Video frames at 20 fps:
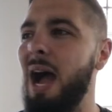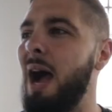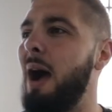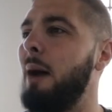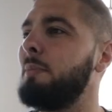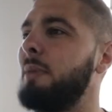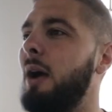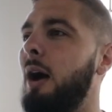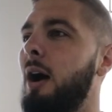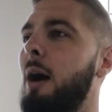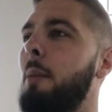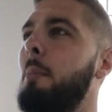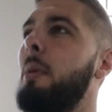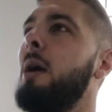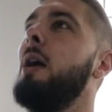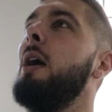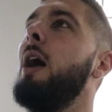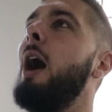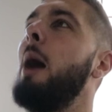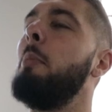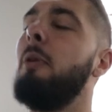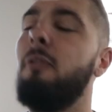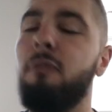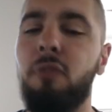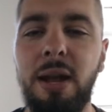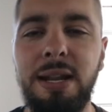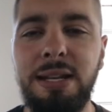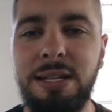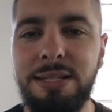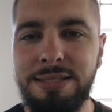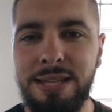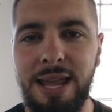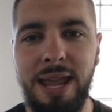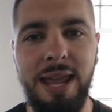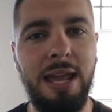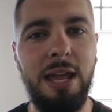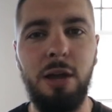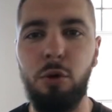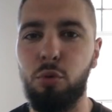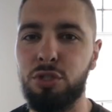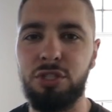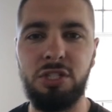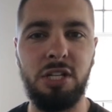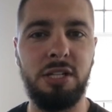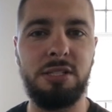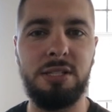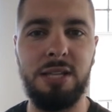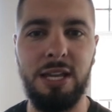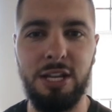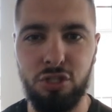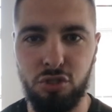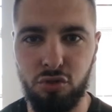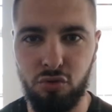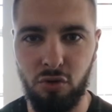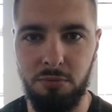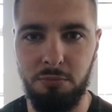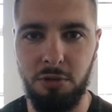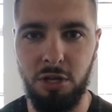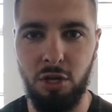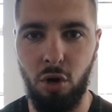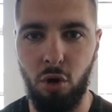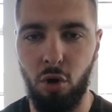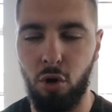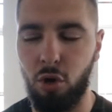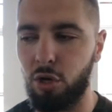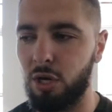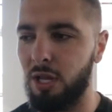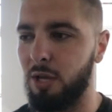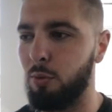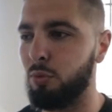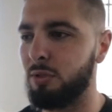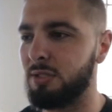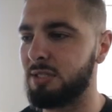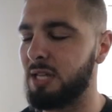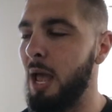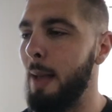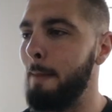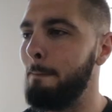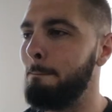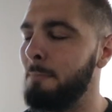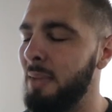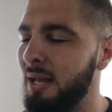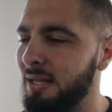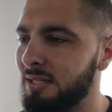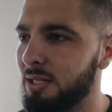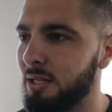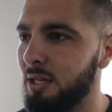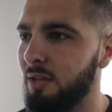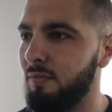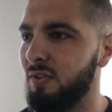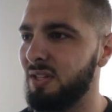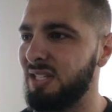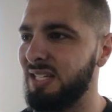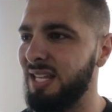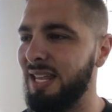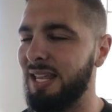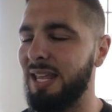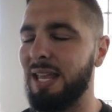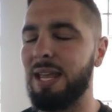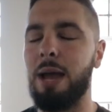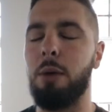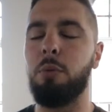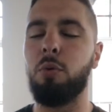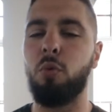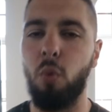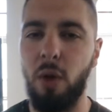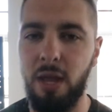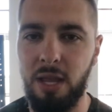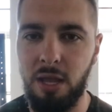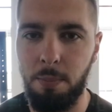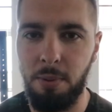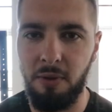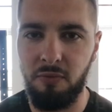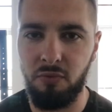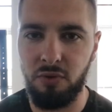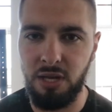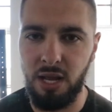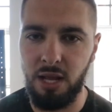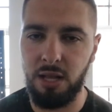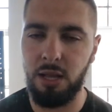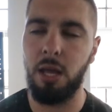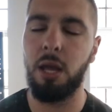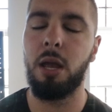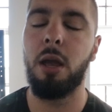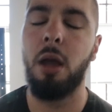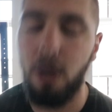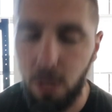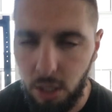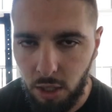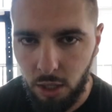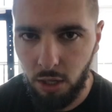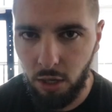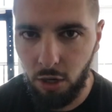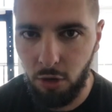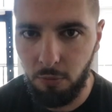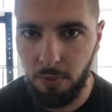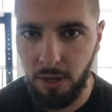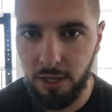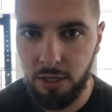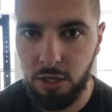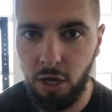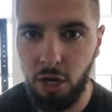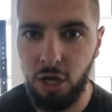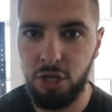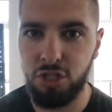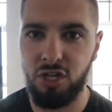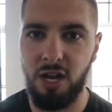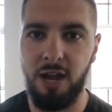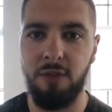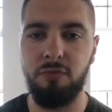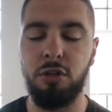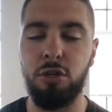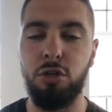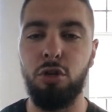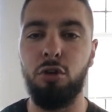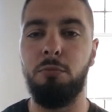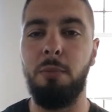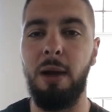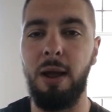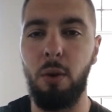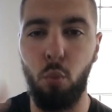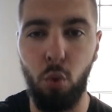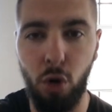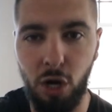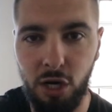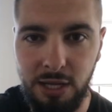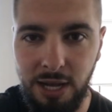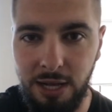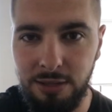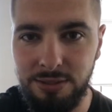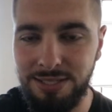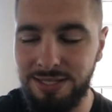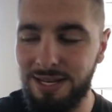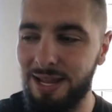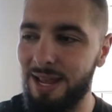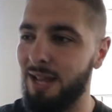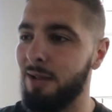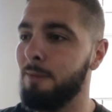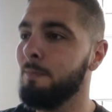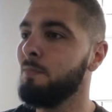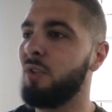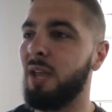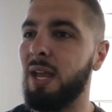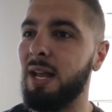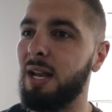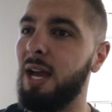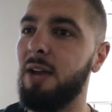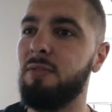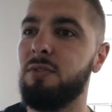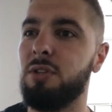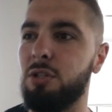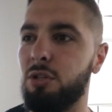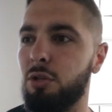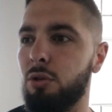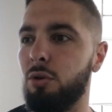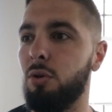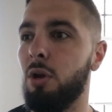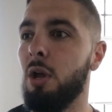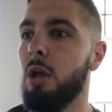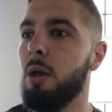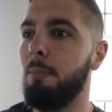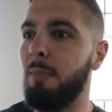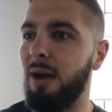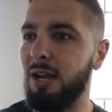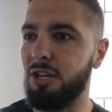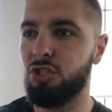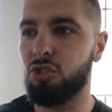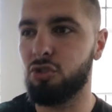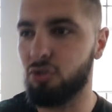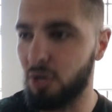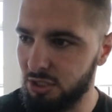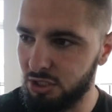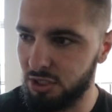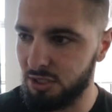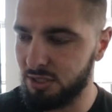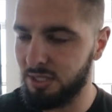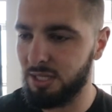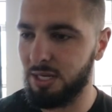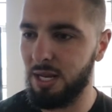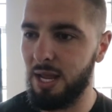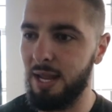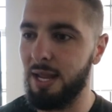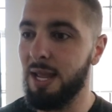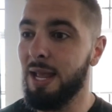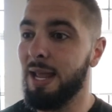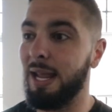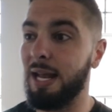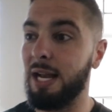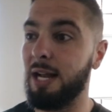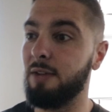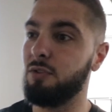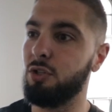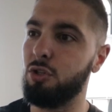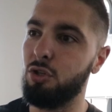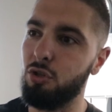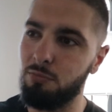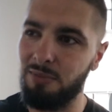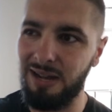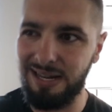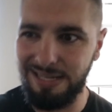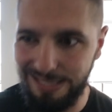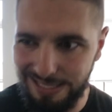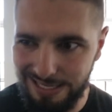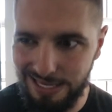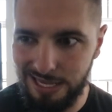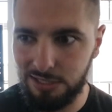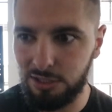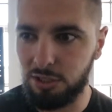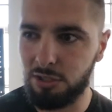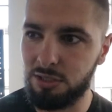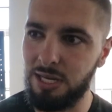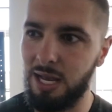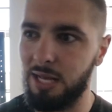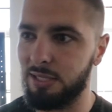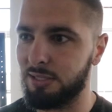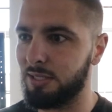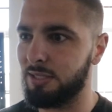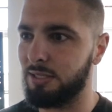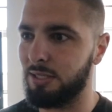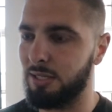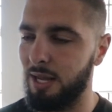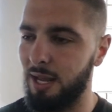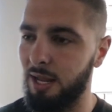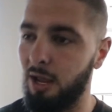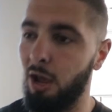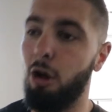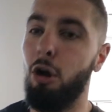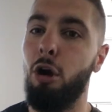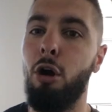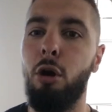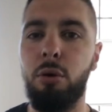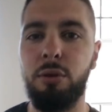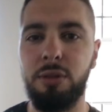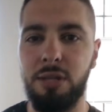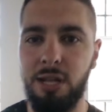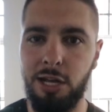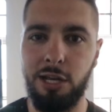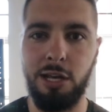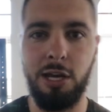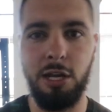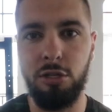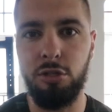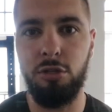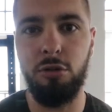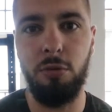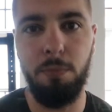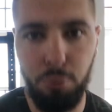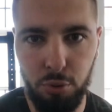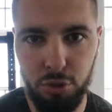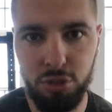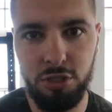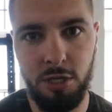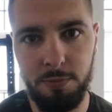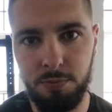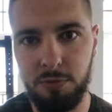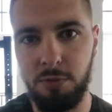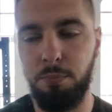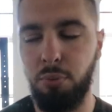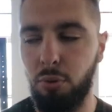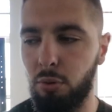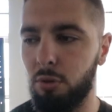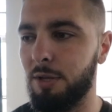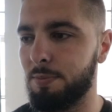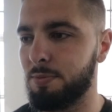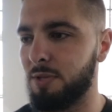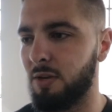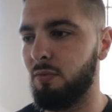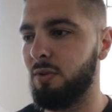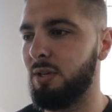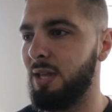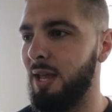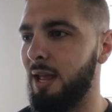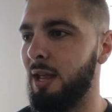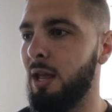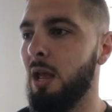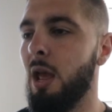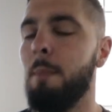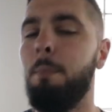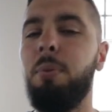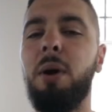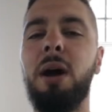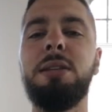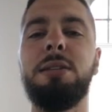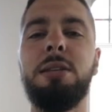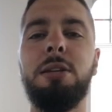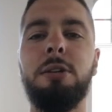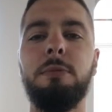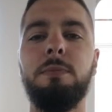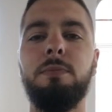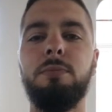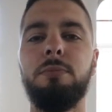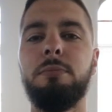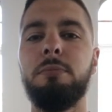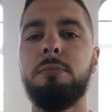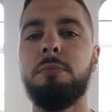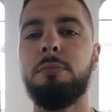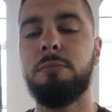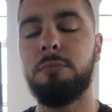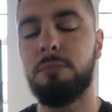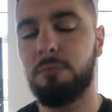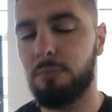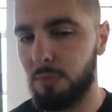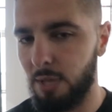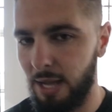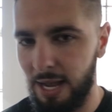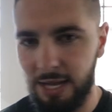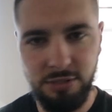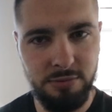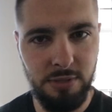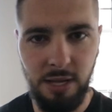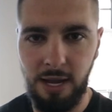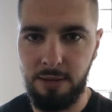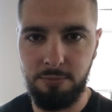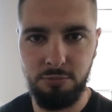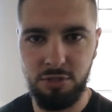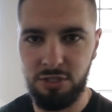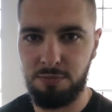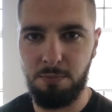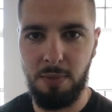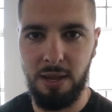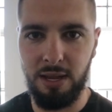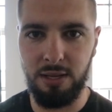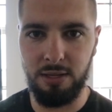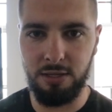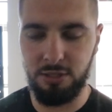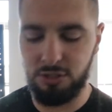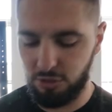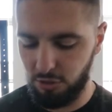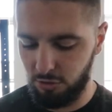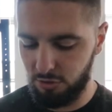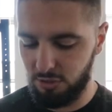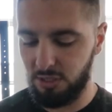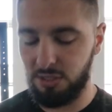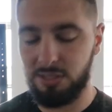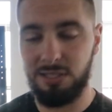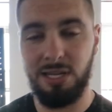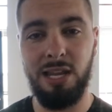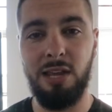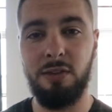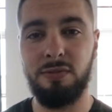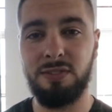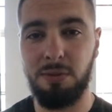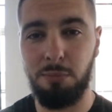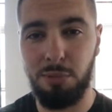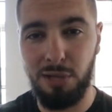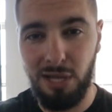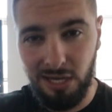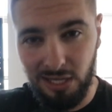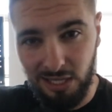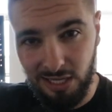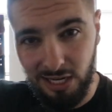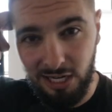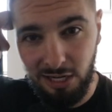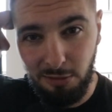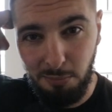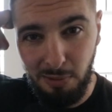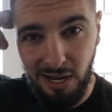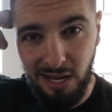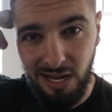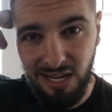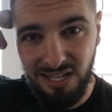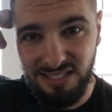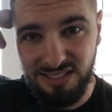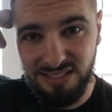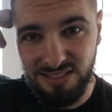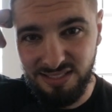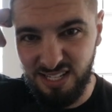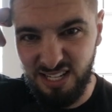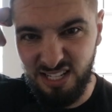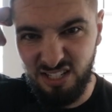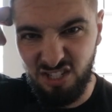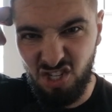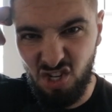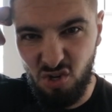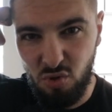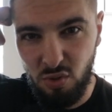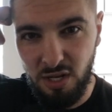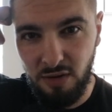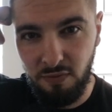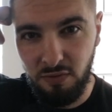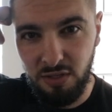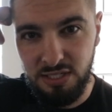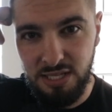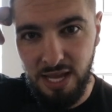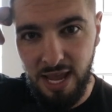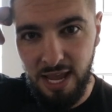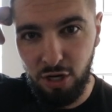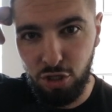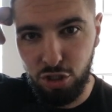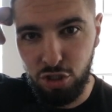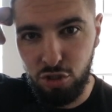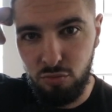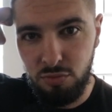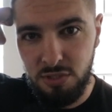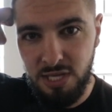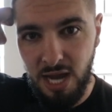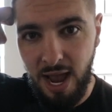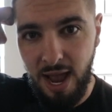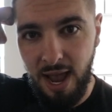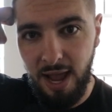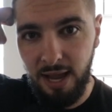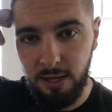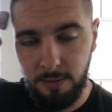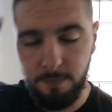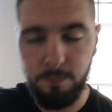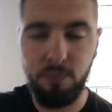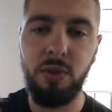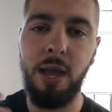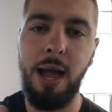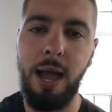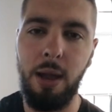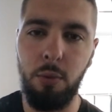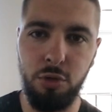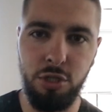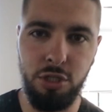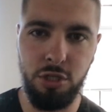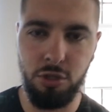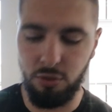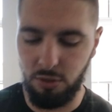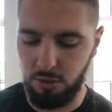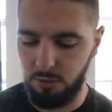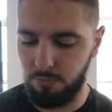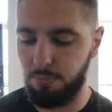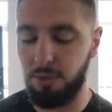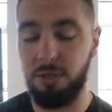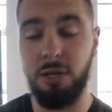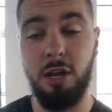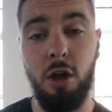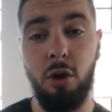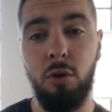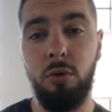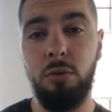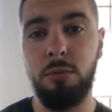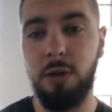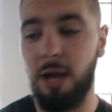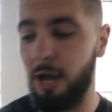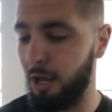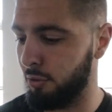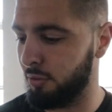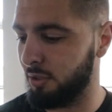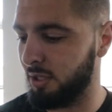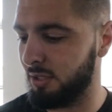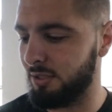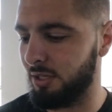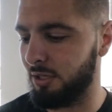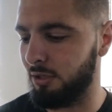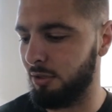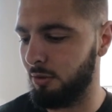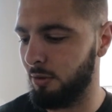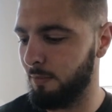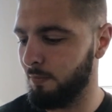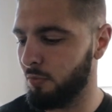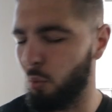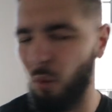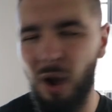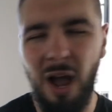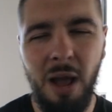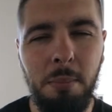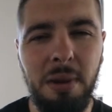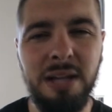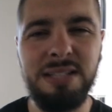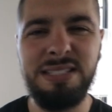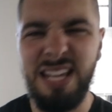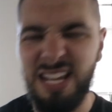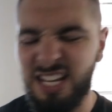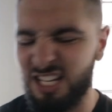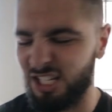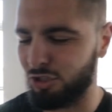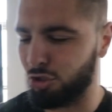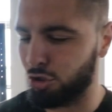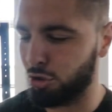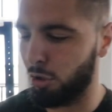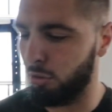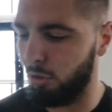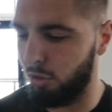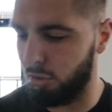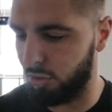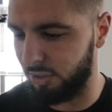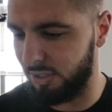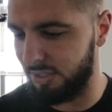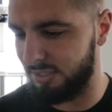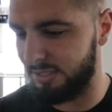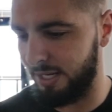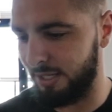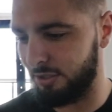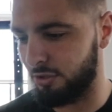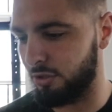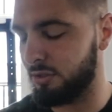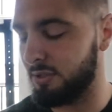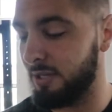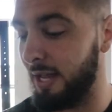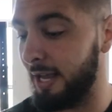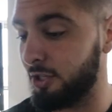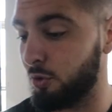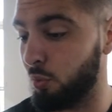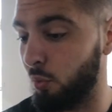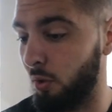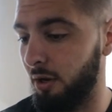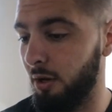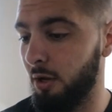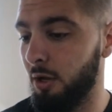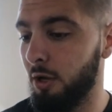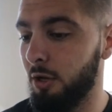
I'm afraid to say it was just extremely hard. It was mentally fatiguing. I would wake up every day like, oh my gosh, I have to do my workout today, and I have to do my stretches today, and I have to do my knee exercises today. Oh, and then I got to do push-ups and pull-ups every day. But I'm just making excuses. If somebody had a gun to my head and said, do it every day or you die, I would do it. But no, I don't continue. Why am I taking so long on these answers? Next one.